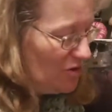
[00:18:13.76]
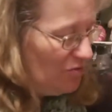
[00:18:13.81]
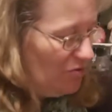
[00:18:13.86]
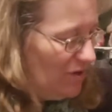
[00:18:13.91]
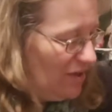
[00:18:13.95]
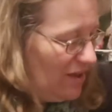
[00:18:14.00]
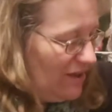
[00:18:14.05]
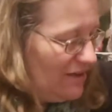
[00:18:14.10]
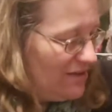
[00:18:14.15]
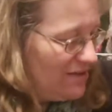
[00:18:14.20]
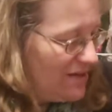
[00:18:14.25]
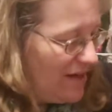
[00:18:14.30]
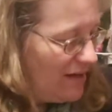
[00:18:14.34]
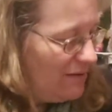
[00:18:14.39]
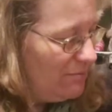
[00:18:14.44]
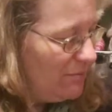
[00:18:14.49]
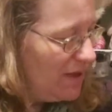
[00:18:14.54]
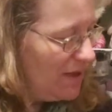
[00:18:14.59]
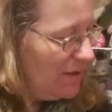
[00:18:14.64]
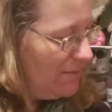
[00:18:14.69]
Judy,
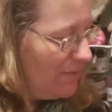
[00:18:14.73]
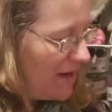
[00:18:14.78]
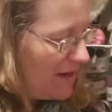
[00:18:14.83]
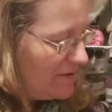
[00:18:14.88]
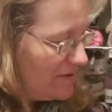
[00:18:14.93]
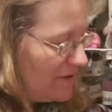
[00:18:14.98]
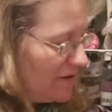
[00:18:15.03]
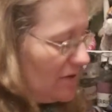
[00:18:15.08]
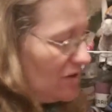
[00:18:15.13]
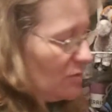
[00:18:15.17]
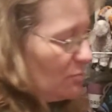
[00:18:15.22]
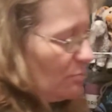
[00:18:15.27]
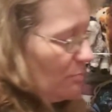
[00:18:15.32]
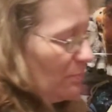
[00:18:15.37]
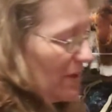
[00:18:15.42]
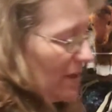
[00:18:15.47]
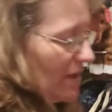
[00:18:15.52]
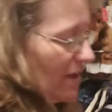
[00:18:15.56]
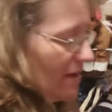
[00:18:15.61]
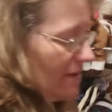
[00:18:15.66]
send me a message,
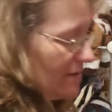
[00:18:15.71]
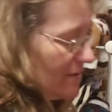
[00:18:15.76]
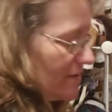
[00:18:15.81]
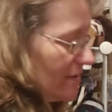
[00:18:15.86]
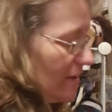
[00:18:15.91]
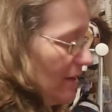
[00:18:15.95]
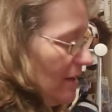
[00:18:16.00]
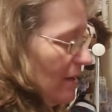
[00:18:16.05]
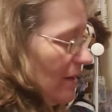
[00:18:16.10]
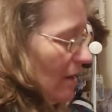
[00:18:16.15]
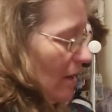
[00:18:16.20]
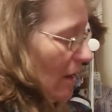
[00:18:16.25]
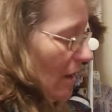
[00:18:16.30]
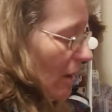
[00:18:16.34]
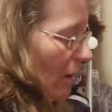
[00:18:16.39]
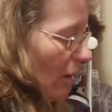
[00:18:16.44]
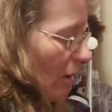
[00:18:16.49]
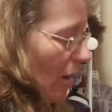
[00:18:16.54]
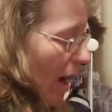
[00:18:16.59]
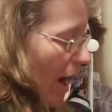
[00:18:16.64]
because
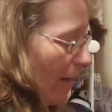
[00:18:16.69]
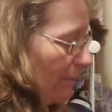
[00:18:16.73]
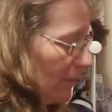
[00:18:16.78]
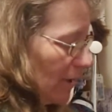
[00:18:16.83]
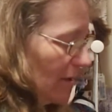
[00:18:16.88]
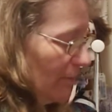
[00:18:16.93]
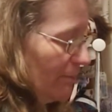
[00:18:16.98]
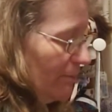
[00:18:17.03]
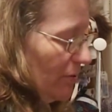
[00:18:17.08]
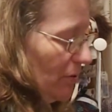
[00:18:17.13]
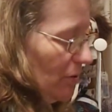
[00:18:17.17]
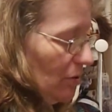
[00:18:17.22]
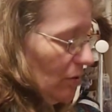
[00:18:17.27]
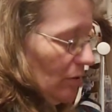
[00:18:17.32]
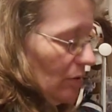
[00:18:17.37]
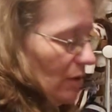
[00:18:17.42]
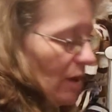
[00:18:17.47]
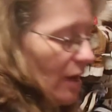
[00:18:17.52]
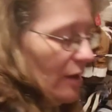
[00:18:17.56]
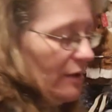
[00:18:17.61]
I'm going to
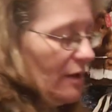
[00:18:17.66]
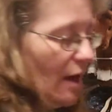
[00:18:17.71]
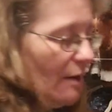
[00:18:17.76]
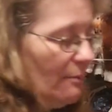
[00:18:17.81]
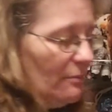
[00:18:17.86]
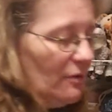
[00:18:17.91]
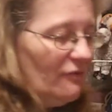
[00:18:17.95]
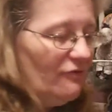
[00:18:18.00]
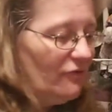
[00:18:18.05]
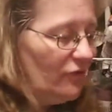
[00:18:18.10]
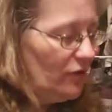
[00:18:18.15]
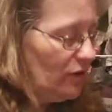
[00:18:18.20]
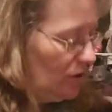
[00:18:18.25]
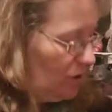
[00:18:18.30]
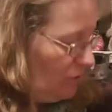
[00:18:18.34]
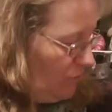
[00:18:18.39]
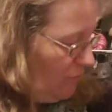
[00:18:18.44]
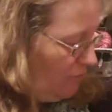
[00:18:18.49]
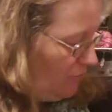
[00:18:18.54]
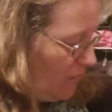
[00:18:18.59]
pull a number for
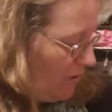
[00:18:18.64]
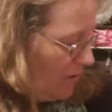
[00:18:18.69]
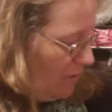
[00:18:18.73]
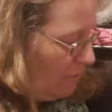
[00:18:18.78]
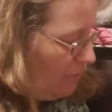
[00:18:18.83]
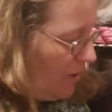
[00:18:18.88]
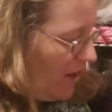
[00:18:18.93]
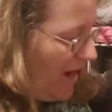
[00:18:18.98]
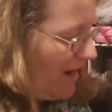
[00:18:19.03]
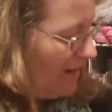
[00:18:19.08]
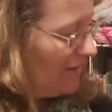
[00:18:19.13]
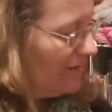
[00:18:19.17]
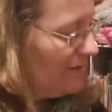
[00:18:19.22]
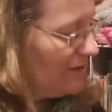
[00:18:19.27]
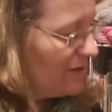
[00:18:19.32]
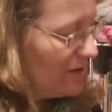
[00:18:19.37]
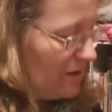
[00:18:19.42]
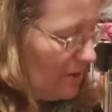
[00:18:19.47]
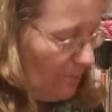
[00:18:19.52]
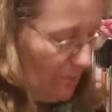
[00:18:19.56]
you for the
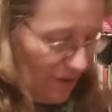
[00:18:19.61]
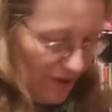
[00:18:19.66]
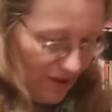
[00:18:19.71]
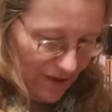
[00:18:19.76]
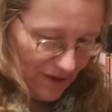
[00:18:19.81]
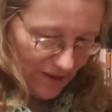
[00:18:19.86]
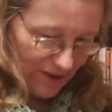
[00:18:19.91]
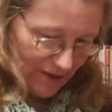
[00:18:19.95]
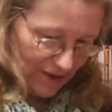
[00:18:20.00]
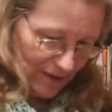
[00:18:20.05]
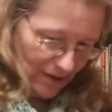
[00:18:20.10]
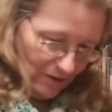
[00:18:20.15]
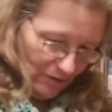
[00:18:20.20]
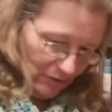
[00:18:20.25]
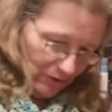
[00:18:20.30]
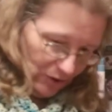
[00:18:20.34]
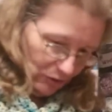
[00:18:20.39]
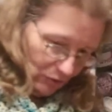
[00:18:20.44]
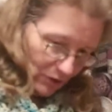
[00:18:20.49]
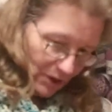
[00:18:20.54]
brackets, but
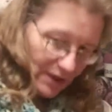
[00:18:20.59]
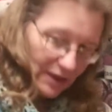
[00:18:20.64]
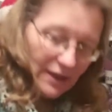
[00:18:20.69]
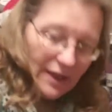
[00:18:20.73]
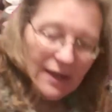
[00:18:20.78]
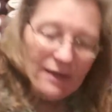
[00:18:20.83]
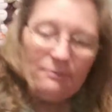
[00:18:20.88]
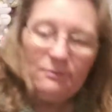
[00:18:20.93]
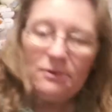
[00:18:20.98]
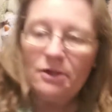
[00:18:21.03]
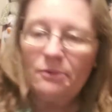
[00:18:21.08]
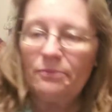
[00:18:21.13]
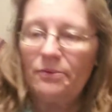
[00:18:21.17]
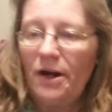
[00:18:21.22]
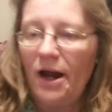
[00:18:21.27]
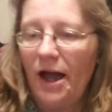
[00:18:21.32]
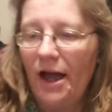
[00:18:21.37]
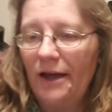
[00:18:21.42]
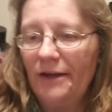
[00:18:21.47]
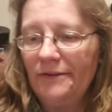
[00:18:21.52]
until you claim your
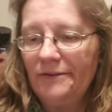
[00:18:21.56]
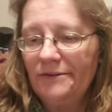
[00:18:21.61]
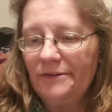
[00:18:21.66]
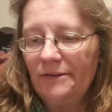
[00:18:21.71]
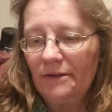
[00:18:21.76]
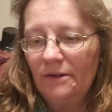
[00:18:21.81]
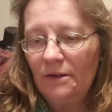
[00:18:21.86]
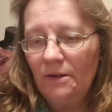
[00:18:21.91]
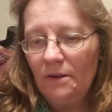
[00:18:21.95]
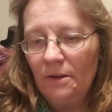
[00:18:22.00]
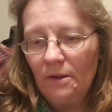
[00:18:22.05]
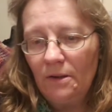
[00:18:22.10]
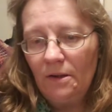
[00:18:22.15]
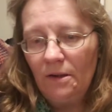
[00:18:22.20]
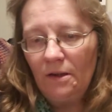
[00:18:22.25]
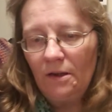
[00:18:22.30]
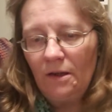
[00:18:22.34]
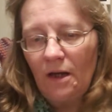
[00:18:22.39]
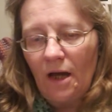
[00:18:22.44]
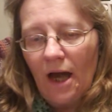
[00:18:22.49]
prize,
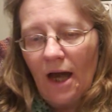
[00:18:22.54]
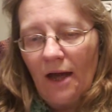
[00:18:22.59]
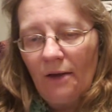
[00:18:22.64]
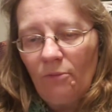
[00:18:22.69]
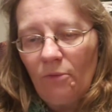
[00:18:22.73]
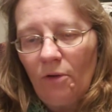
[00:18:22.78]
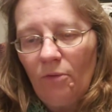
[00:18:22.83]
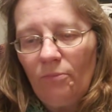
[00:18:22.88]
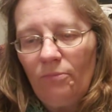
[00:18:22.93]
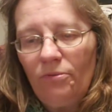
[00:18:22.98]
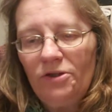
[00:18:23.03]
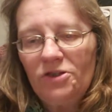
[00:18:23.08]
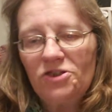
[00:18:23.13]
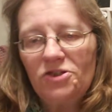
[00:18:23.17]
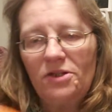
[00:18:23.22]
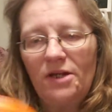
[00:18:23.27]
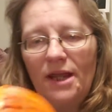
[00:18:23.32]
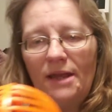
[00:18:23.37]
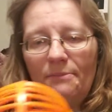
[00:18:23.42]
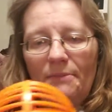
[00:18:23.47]
I won't put
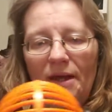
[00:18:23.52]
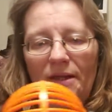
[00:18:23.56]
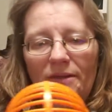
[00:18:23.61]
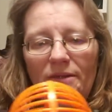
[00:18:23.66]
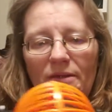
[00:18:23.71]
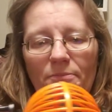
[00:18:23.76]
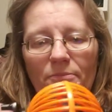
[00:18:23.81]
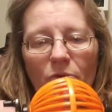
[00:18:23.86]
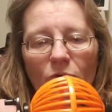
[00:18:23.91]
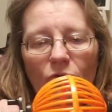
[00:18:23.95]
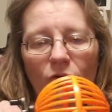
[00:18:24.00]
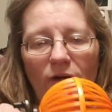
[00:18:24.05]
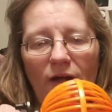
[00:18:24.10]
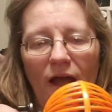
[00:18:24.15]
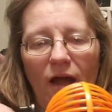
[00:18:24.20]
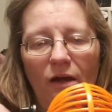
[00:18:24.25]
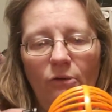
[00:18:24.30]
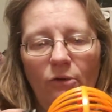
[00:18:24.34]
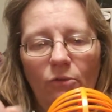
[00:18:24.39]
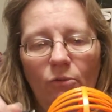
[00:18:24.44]
your name on the board.
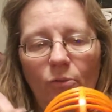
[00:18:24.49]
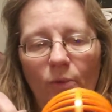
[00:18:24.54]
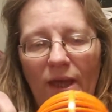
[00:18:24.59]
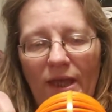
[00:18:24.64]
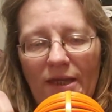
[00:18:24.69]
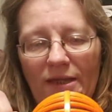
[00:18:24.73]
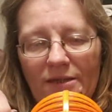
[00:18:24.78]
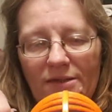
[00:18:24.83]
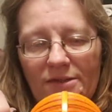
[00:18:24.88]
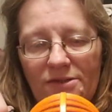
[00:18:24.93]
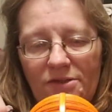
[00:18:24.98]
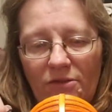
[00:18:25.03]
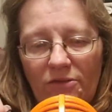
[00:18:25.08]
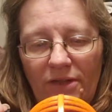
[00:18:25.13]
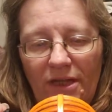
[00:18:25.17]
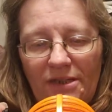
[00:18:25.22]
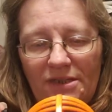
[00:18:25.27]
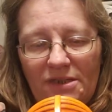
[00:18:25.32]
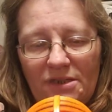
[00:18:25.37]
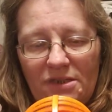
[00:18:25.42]
I will wait. So
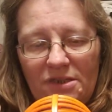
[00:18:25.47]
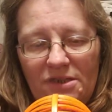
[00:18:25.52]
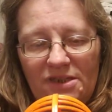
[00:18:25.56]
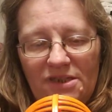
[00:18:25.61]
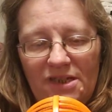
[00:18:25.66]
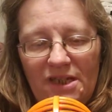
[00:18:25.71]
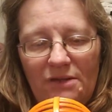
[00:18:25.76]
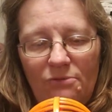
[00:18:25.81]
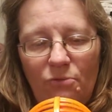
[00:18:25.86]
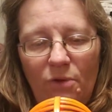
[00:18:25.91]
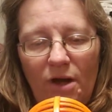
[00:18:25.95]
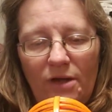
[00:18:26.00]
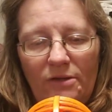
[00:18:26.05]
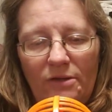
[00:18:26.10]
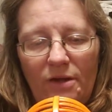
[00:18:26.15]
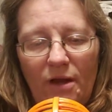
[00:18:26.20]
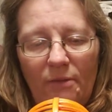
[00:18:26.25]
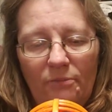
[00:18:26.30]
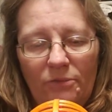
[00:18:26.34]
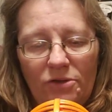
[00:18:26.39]
let's see what
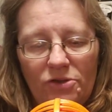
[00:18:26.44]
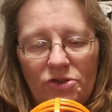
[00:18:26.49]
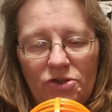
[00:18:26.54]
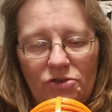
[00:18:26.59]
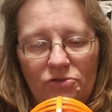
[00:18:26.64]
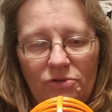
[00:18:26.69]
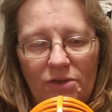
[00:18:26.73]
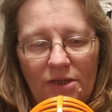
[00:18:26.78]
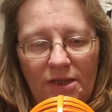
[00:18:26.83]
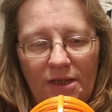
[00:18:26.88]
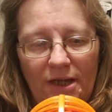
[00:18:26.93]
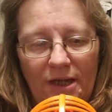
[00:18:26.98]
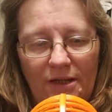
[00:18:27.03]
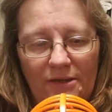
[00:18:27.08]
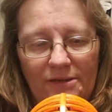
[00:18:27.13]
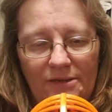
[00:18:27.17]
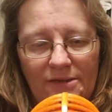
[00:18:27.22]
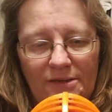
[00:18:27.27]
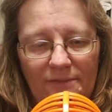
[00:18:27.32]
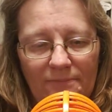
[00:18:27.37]
number Judy
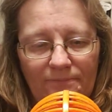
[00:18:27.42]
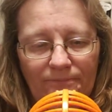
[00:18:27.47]
gets.